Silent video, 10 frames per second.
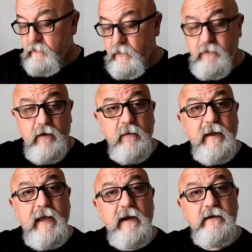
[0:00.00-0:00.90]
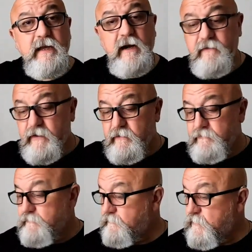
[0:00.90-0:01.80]
Whether I make head or tail of it
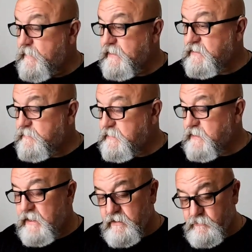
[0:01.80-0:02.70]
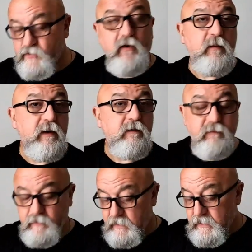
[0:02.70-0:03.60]
remains to be seen. I'm sure I will.
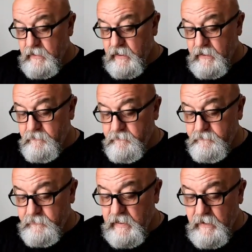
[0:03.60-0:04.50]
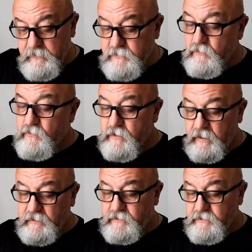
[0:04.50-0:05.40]
Um, yeah, it's all
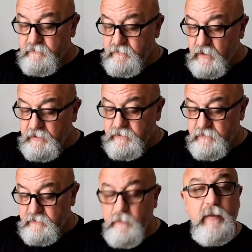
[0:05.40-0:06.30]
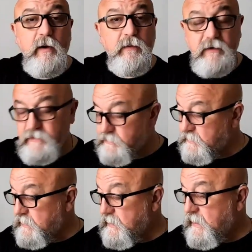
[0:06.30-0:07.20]
nice, nice
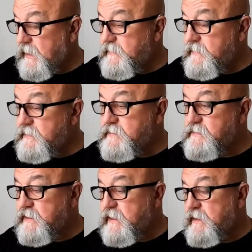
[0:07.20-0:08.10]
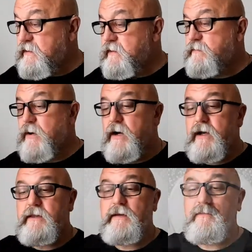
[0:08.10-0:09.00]
components. And then this is the the
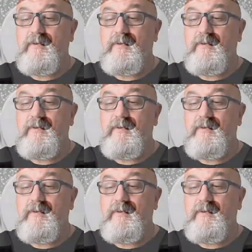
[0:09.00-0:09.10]
part that